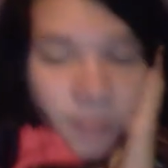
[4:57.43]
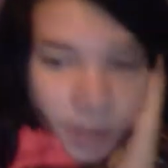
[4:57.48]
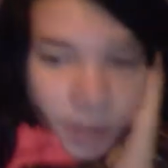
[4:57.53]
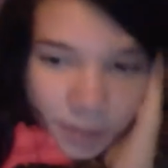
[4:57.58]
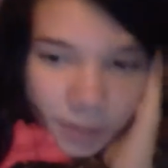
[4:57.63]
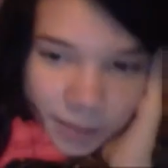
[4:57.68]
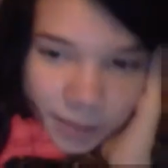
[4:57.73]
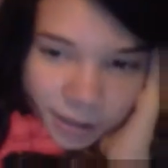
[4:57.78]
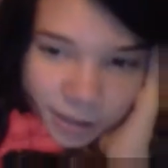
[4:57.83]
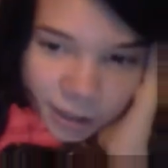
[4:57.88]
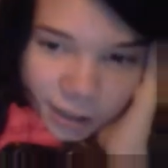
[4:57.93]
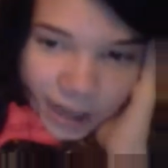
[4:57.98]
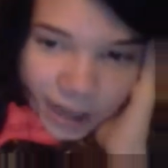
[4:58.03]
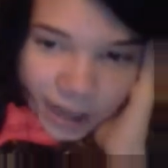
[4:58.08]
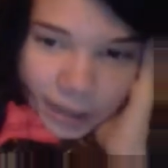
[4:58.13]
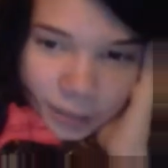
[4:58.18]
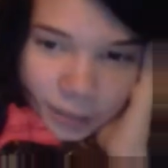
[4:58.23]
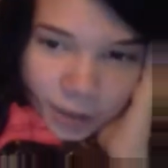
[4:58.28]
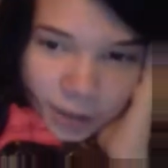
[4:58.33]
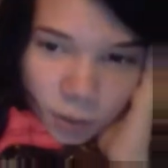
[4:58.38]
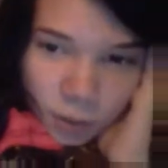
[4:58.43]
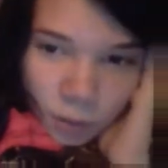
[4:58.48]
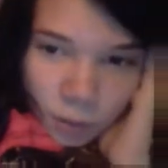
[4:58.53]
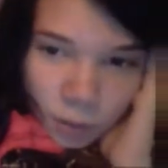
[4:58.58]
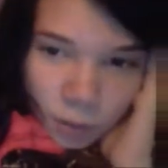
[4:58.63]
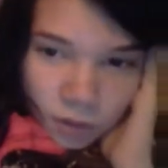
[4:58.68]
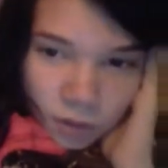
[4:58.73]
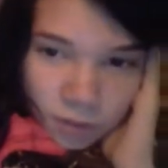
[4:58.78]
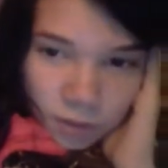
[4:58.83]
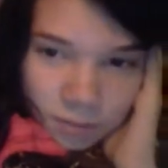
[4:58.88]
We try to be
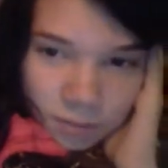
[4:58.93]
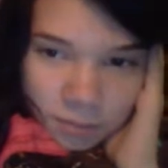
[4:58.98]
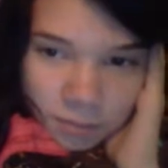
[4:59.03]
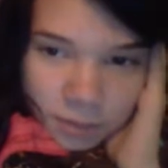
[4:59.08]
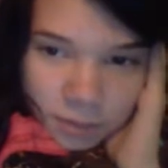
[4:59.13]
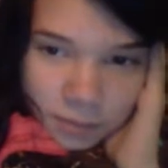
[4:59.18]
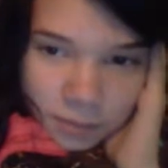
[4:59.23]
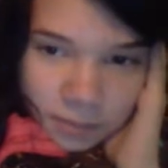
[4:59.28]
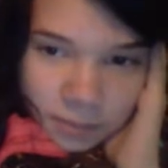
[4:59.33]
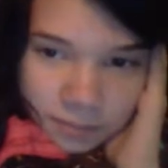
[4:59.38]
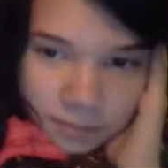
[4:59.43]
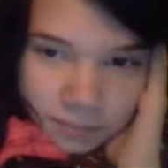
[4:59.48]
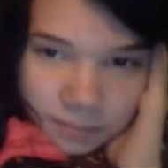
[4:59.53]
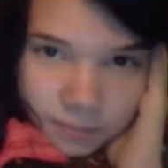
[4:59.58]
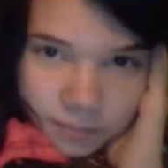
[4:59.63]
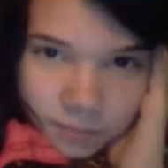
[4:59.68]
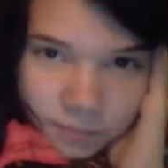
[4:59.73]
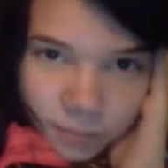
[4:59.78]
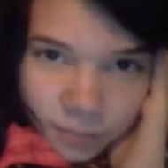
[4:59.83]
cool, but